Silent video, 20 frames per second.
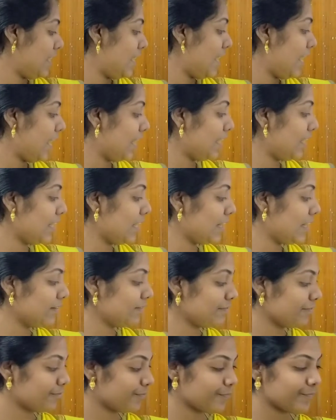And now
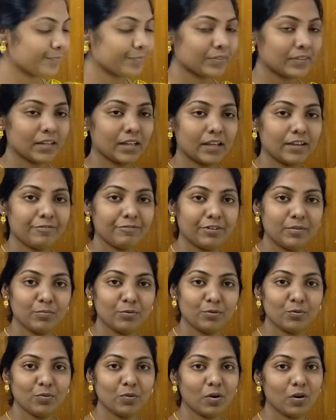if we
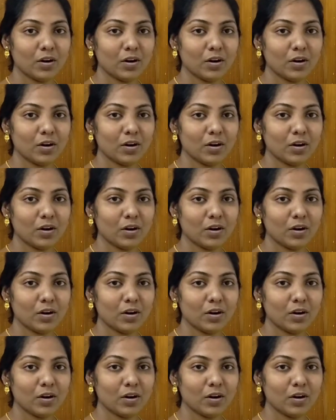move